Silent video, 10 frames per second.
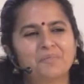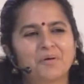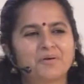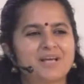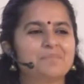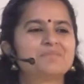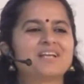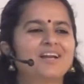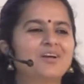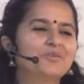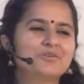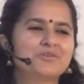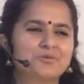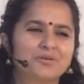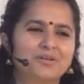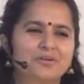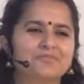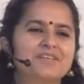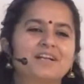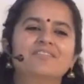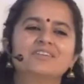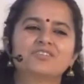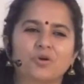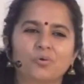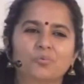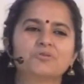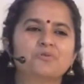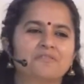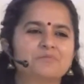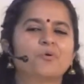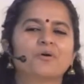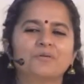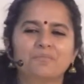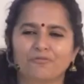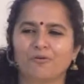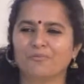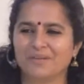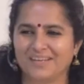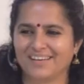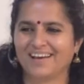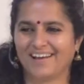because I'm standing on the shoulder of several stalwarts who have spoken before me,